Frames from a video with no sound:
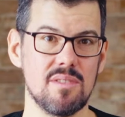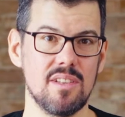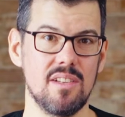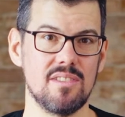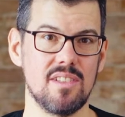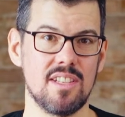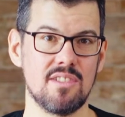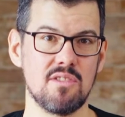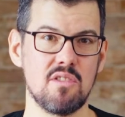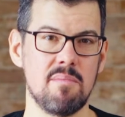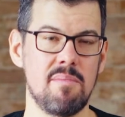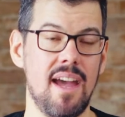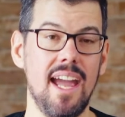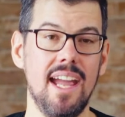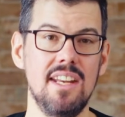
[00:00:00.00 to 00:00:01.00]
results, I saw a
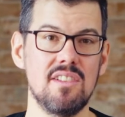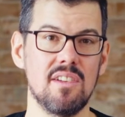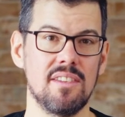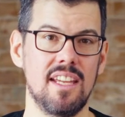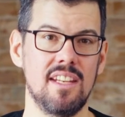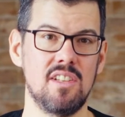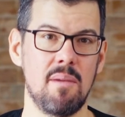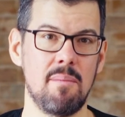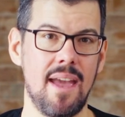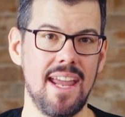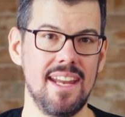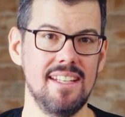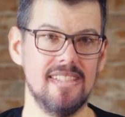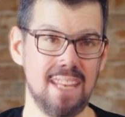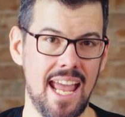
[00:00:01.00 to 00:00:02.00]
page on their
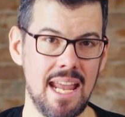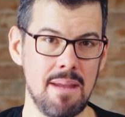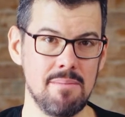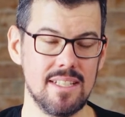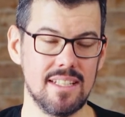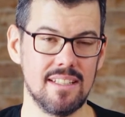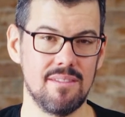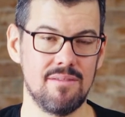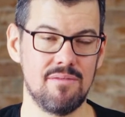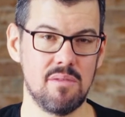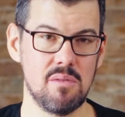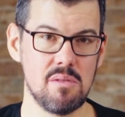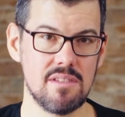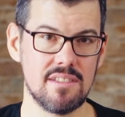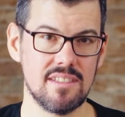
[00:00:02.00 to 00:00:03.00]
domain named
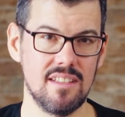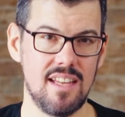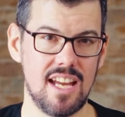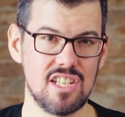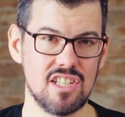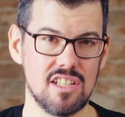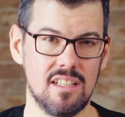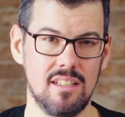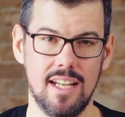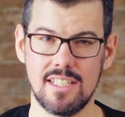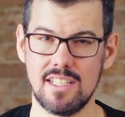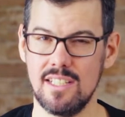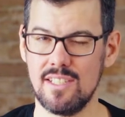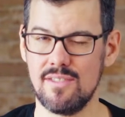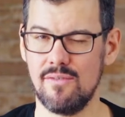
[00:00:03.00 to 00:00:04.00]

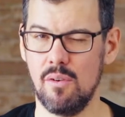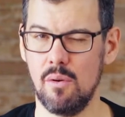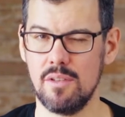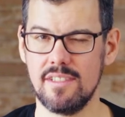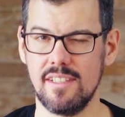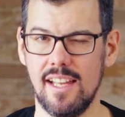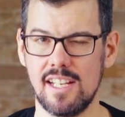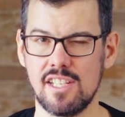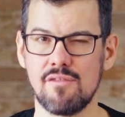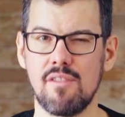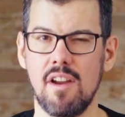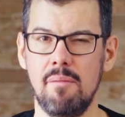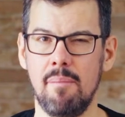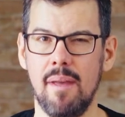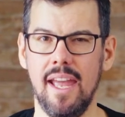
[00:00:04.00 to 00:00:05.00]

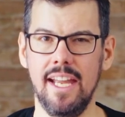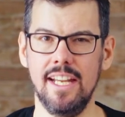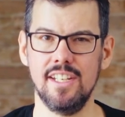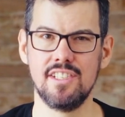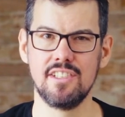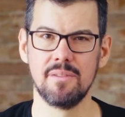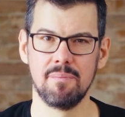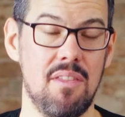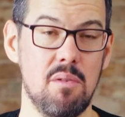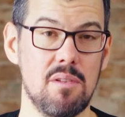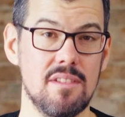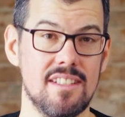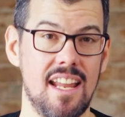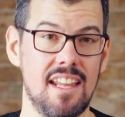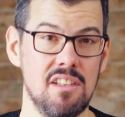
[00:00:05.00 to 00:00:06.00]
/collections/front page. I thought it
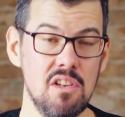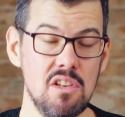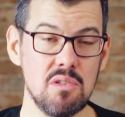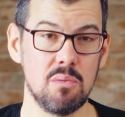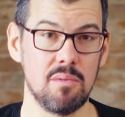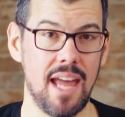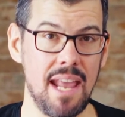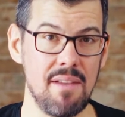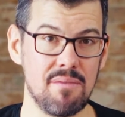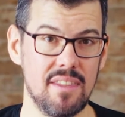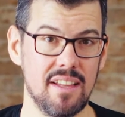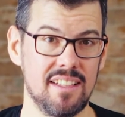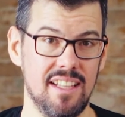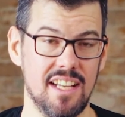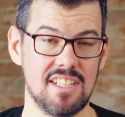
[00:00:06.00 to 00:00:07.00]
was an unusual name for
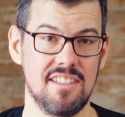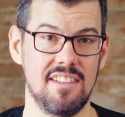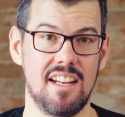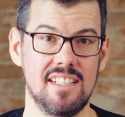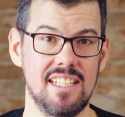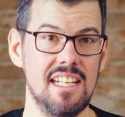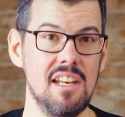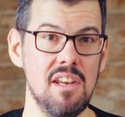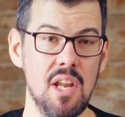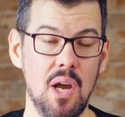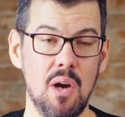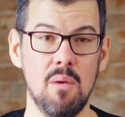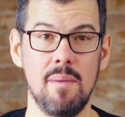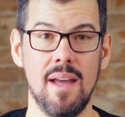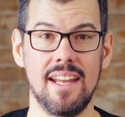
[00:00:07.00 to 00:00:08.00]
the collection that I didn't
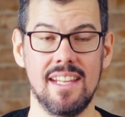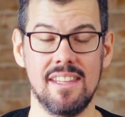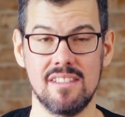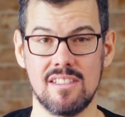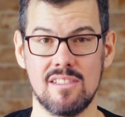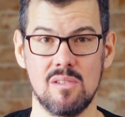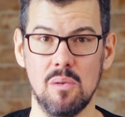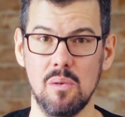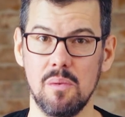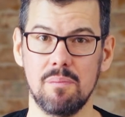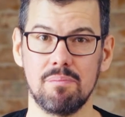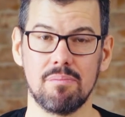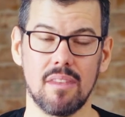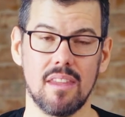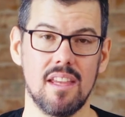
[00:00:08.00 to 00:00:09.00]
know about in the store,
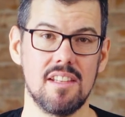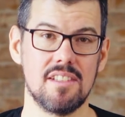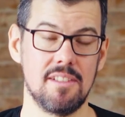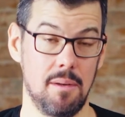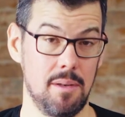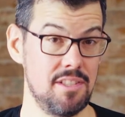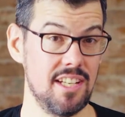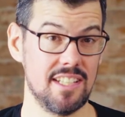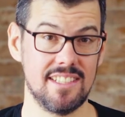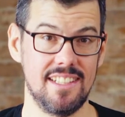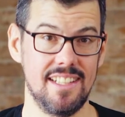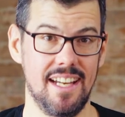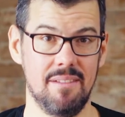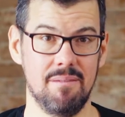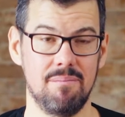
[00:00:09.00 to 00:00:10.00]
so I checked
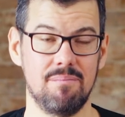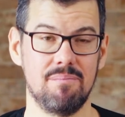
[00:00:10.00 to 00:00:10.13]
it out.